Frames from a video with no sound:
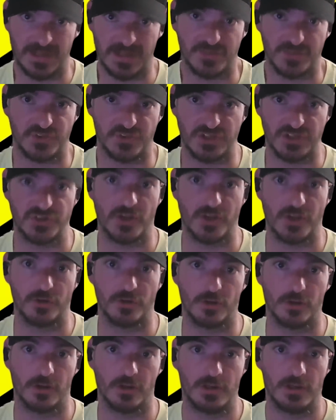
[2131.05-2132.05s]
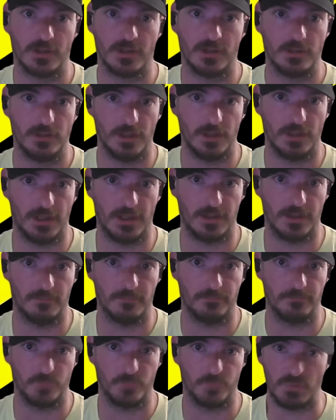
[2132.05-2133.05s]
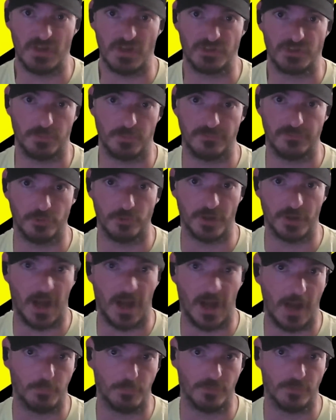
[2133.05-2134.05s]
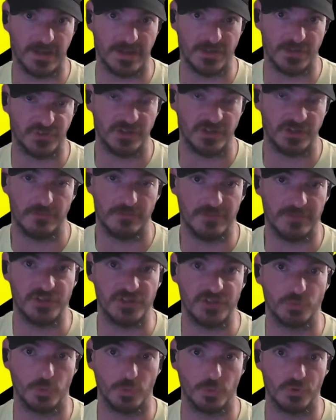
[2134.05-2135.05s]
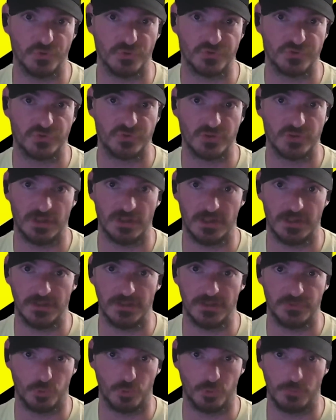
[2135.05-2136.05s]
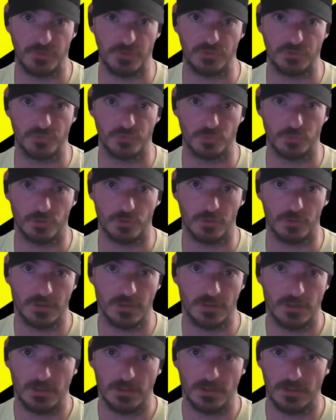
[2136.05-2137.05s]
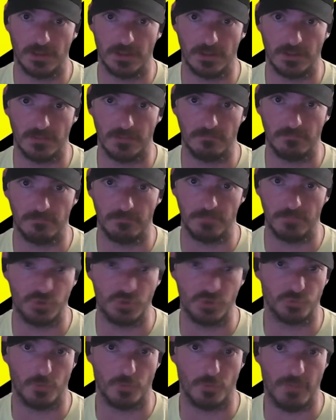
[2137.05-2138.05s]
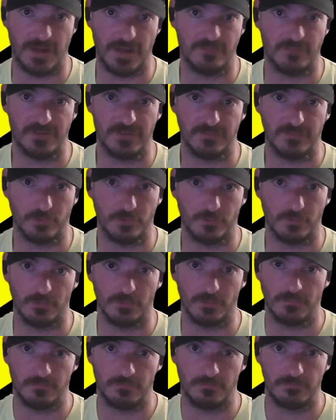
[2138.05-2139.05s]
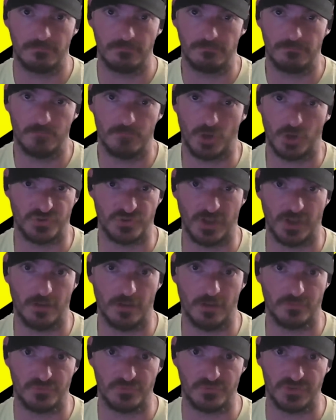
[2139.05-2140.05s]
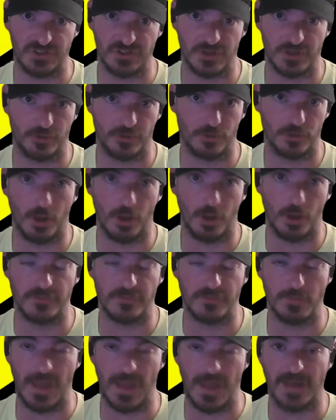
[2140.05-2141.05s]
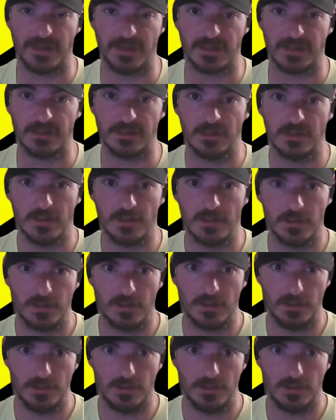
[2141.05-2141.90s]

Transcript: pitted against each other. Um, we much prefer to operate as individuals uh, toward mutual uh, mutual benefit for ourselves, each other, all of humanity.